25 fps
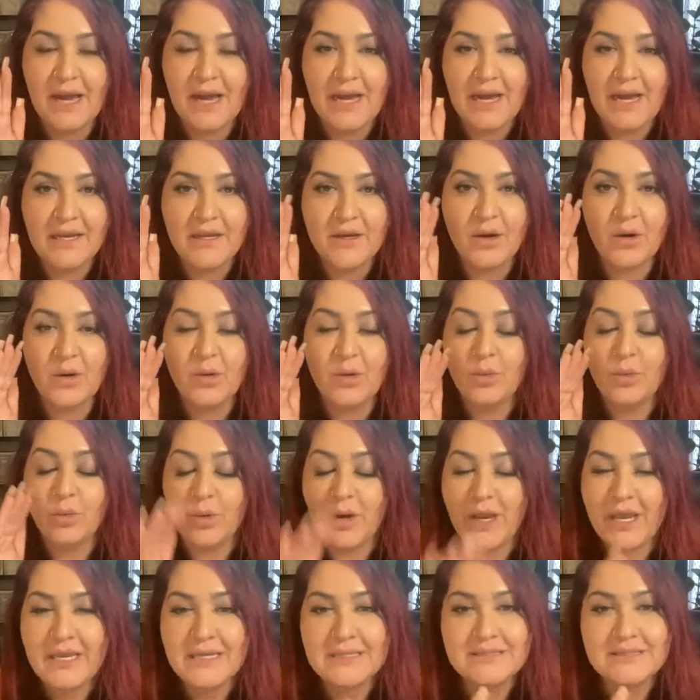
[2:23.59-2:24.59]
I go
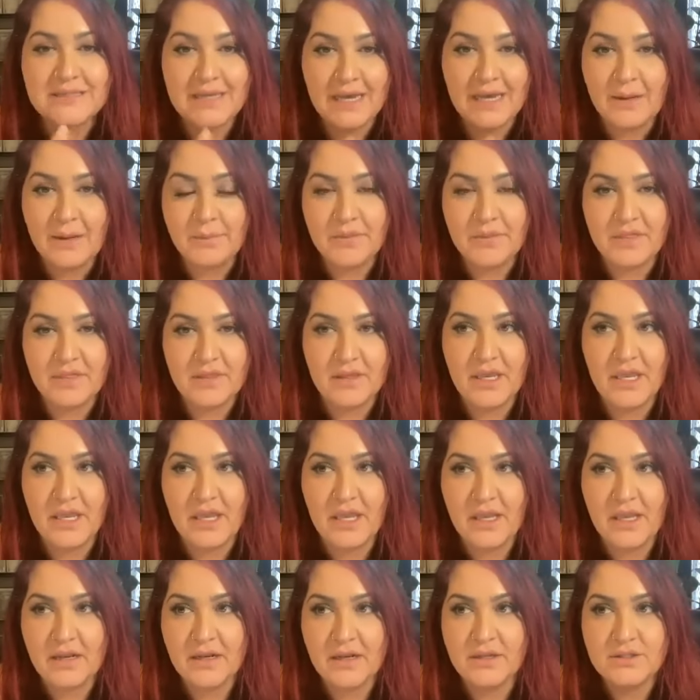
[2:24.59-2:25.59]
way in depth
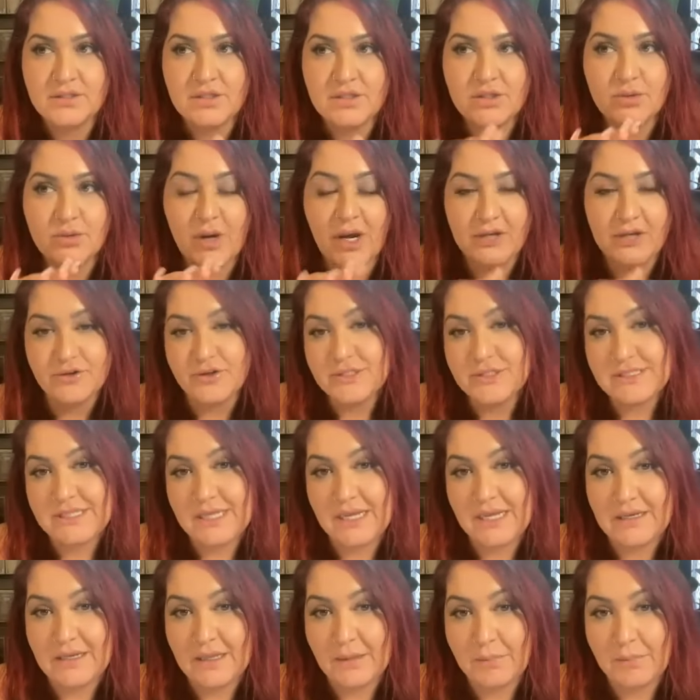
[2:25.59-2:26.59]
into
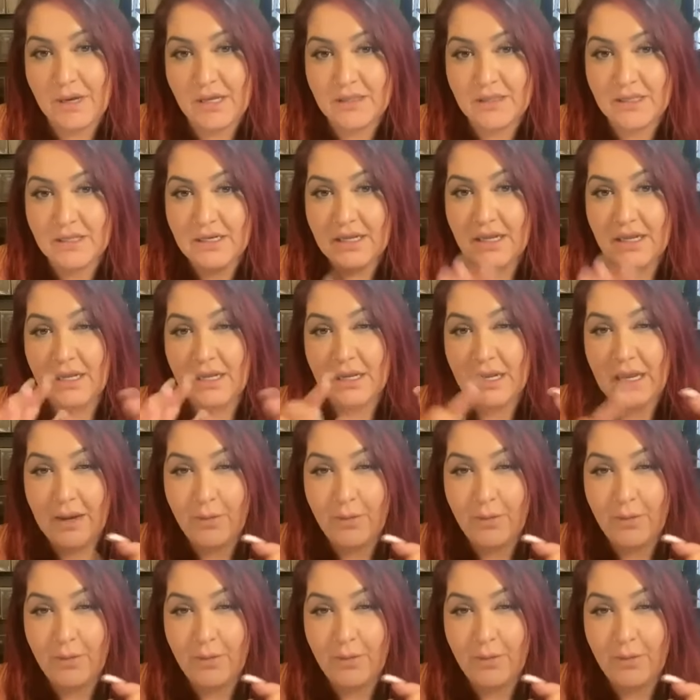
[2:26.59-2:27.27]
understanding melanin,